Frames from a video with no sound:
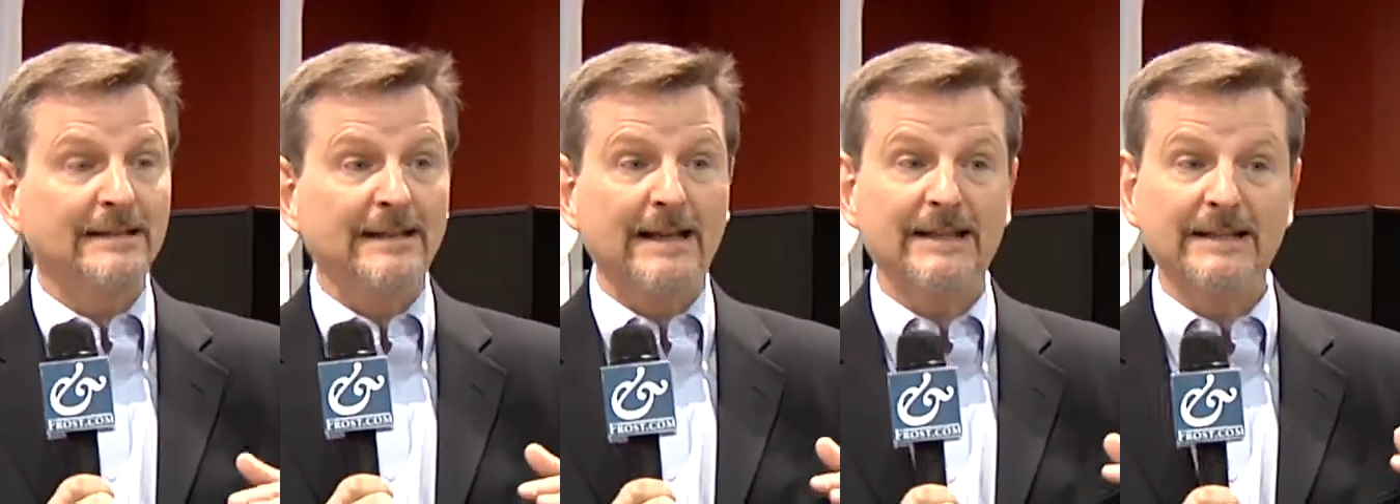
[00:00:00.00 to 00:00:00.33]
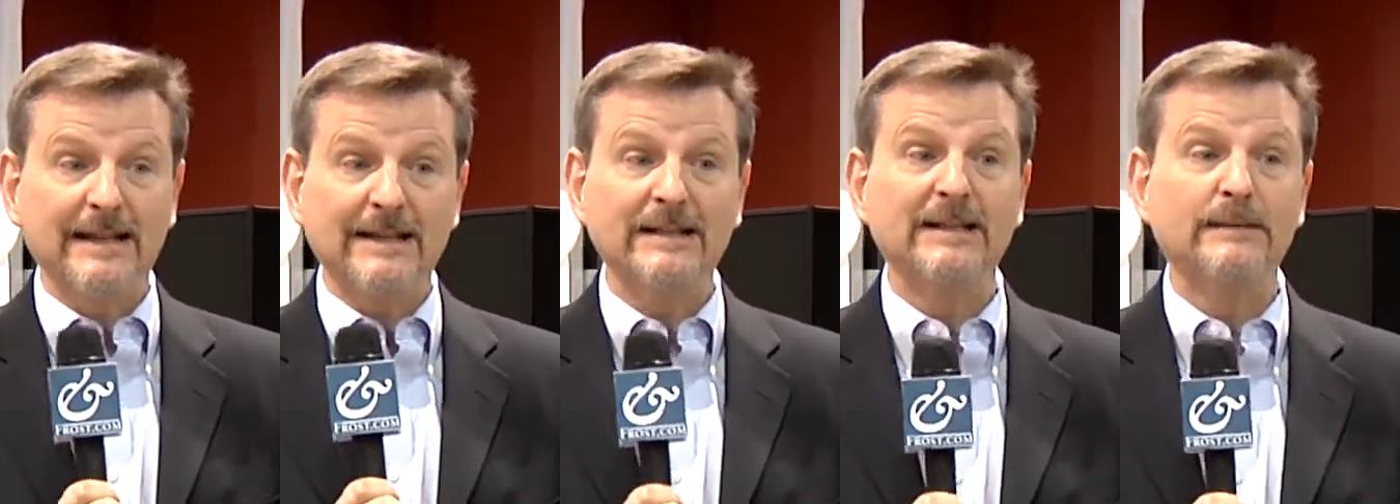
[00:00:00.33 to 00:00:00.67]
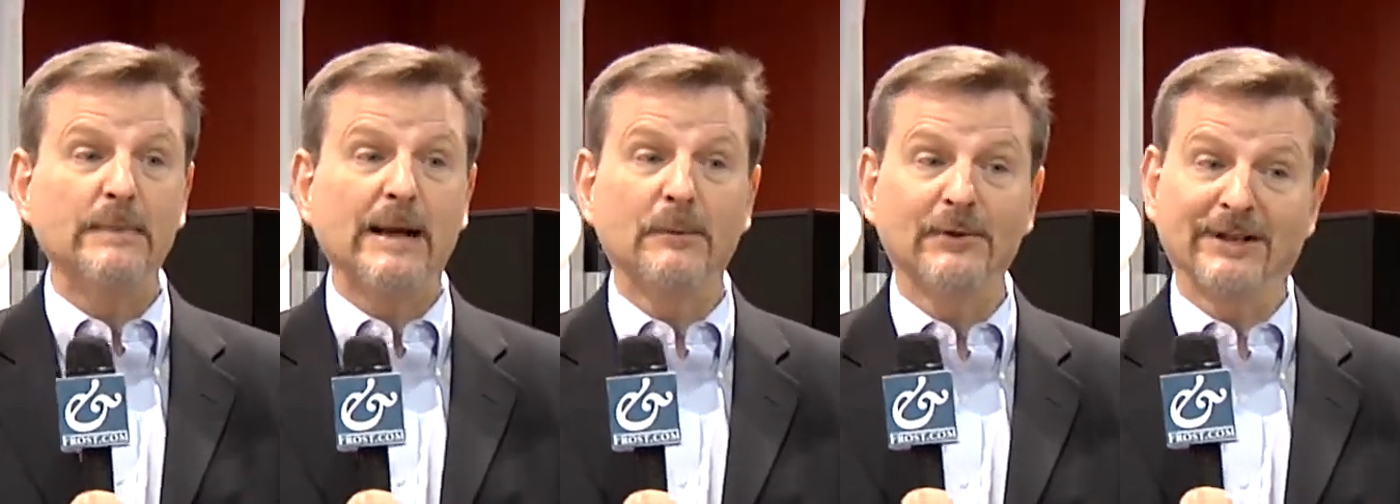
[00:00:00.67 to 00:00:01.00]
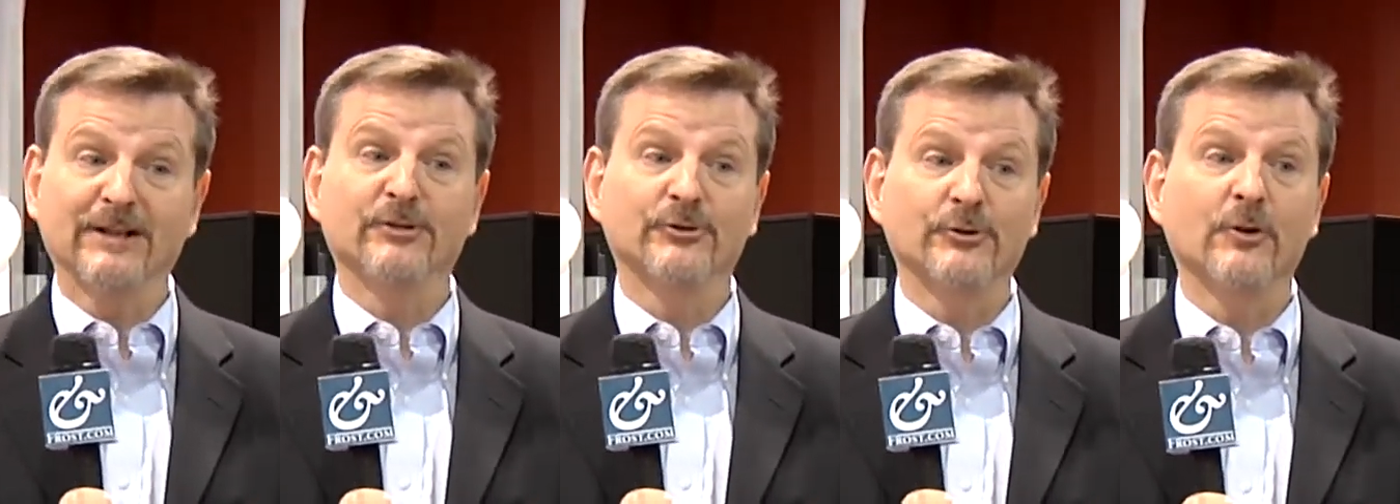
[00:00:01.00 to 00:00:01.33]
they, they need to be able to
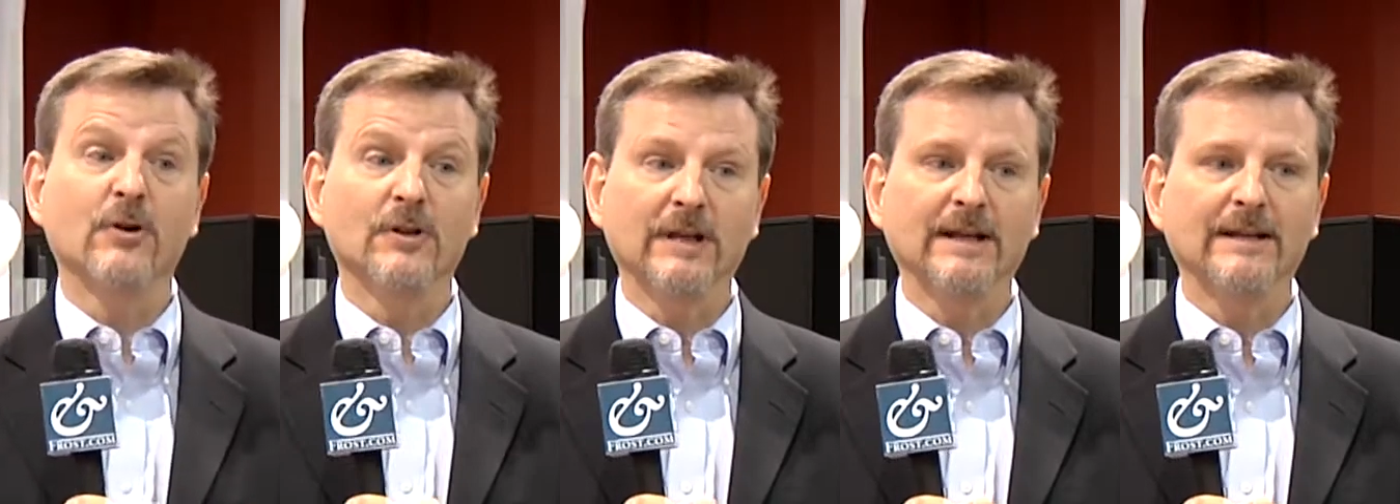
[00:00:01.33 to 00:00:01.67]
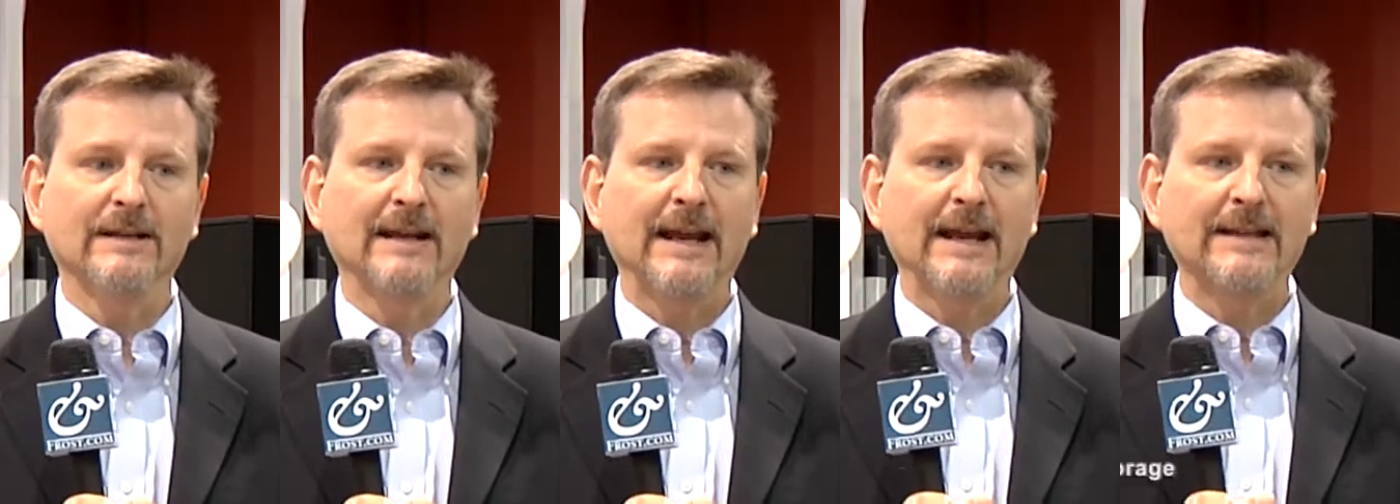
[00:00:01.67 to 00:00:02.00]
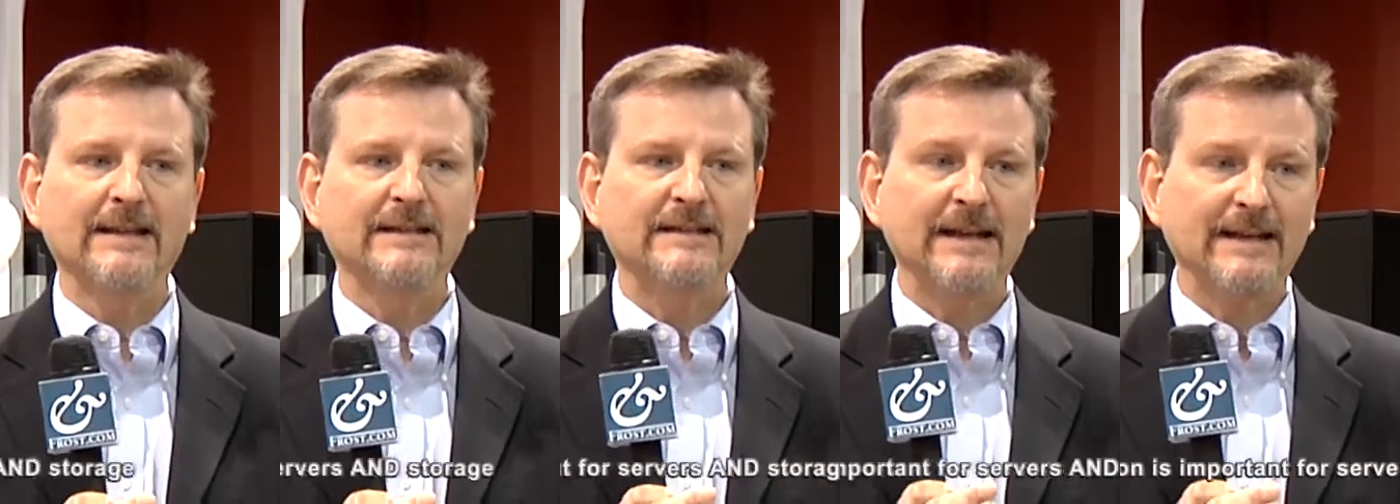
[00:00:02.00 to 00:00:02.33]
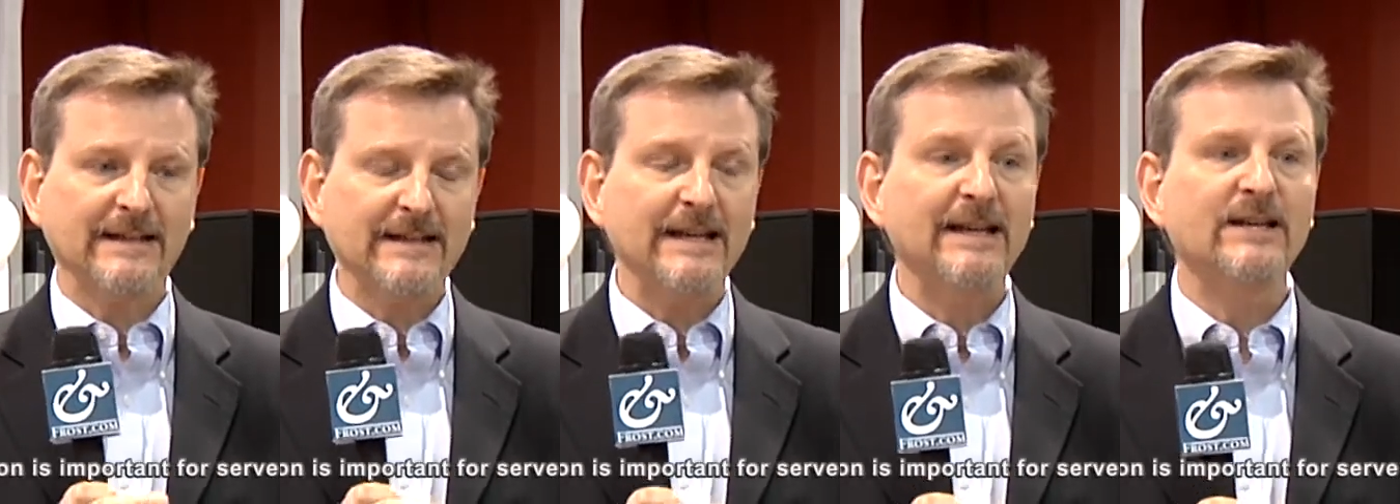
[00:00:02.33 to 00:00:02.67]
control it. And the
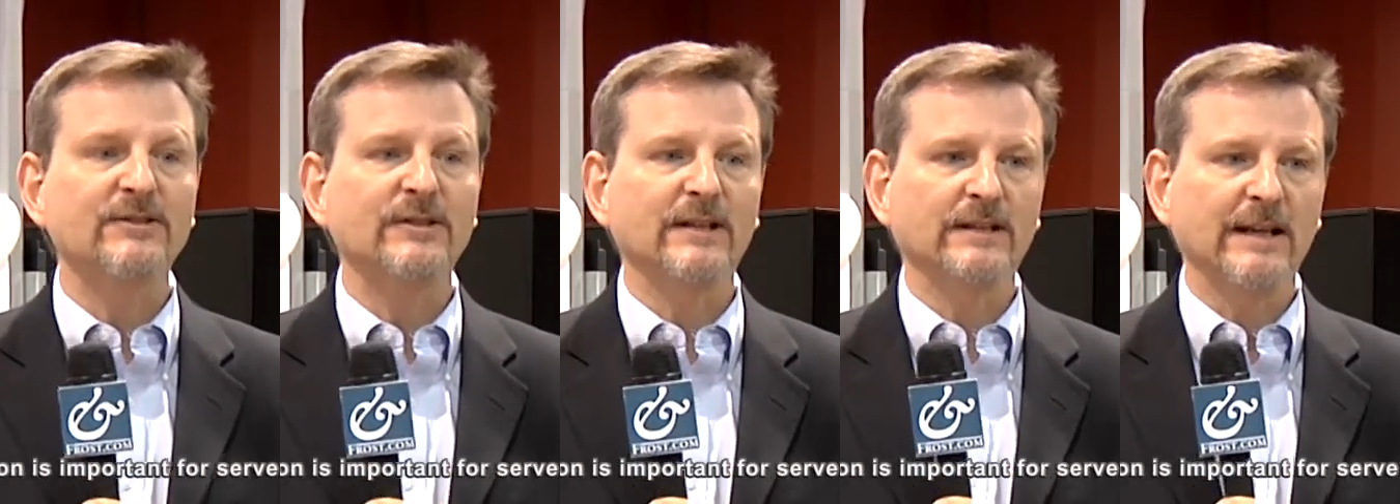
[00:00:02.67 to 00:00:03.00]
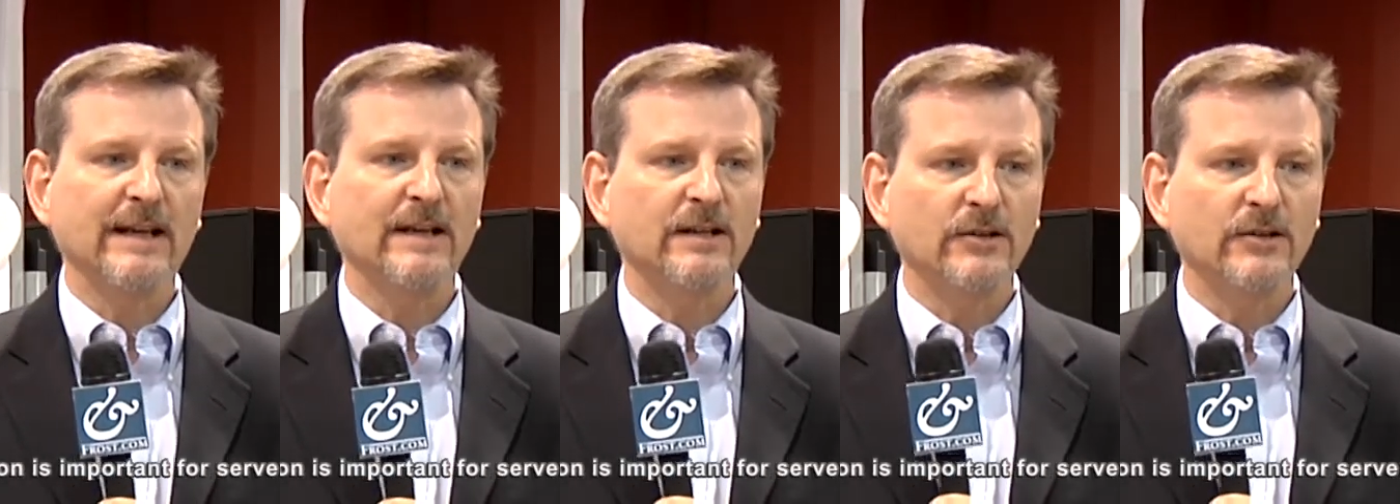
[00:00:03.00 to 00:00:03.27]
techniques that they